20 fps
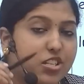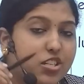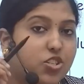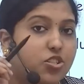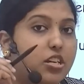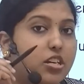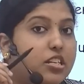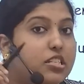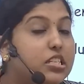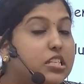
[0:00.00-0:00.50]
there
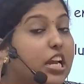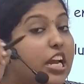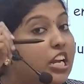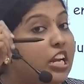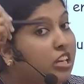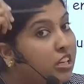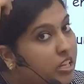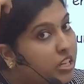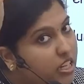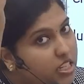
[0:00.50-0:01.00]
is
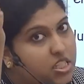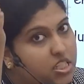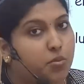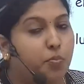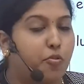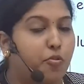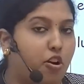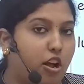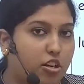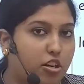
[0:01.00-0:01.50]
increased
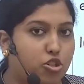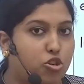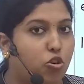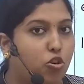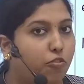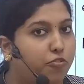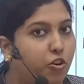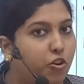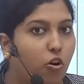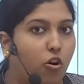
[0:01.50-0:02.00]
production of
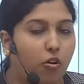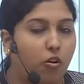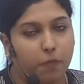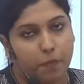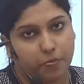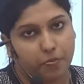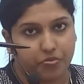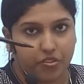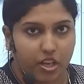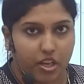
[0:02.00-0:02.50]
your
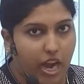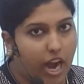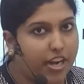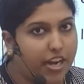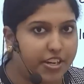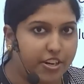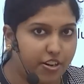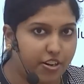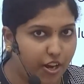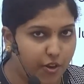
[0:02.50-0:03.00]

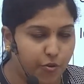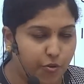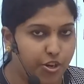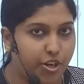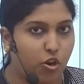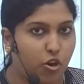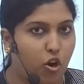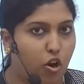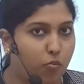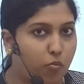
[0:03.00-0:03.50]
antidiuretic
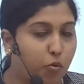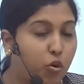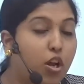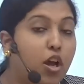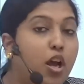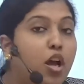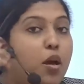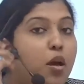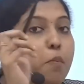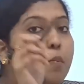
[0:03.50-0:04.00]
hormone.
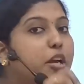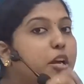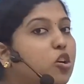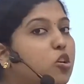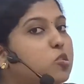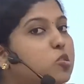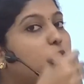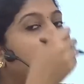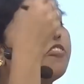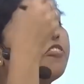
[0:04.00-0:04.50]
Because
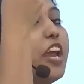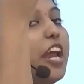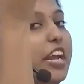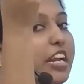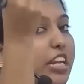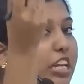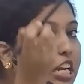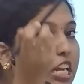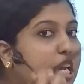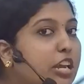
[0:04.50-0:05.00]
of
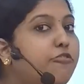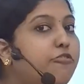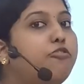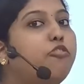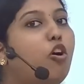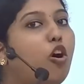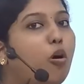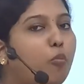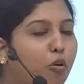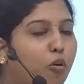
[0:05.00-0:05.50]
any
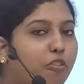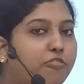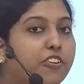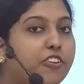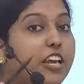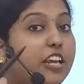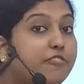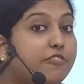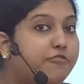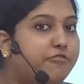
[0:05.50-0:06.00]
form of
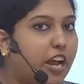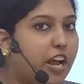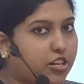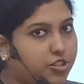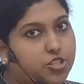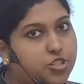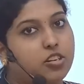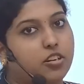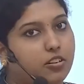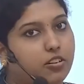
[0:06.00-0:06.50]

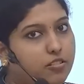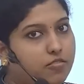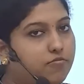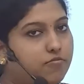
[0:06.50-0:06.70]
infection, which